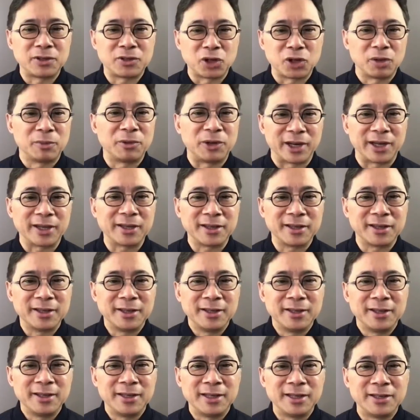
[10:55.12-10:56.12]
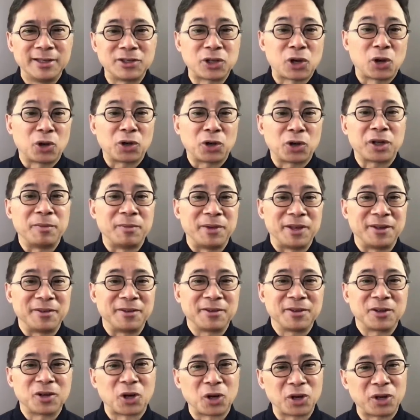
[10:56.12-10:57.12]
turmeric is curcumin.
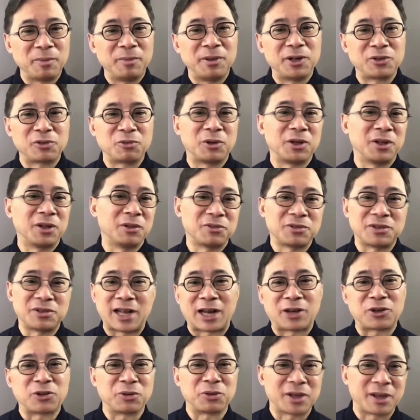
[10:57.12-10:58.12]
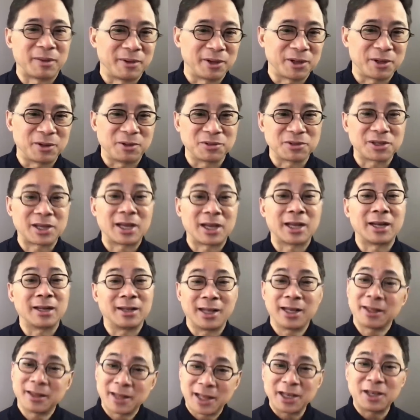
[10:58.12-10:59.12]
Curcumin is one of those natural chemicals, kind of
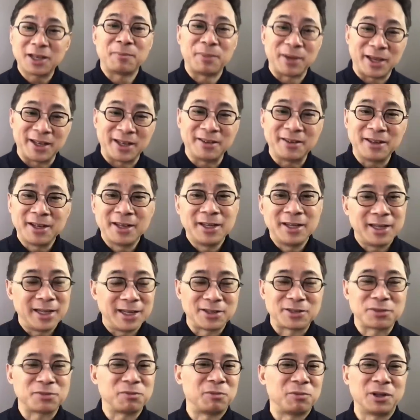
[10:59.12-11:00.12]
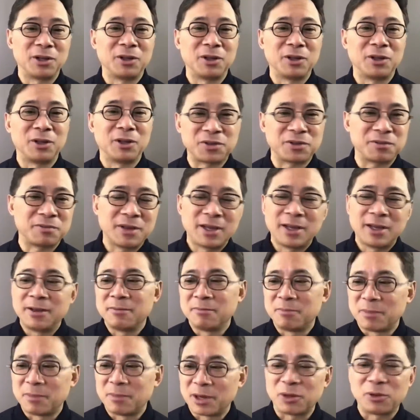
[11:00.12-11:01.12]
like lycopene. It's one of those
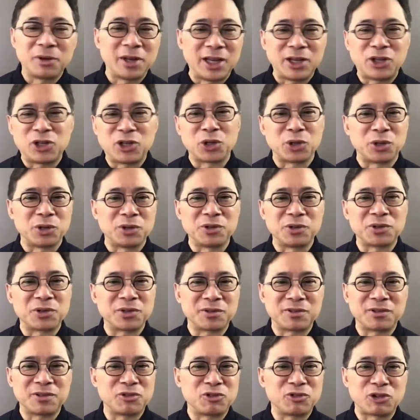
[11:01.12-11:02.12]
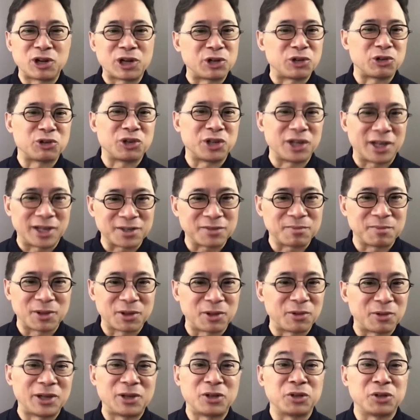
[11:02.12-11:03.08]
Mother Nature's treasure chest, Mother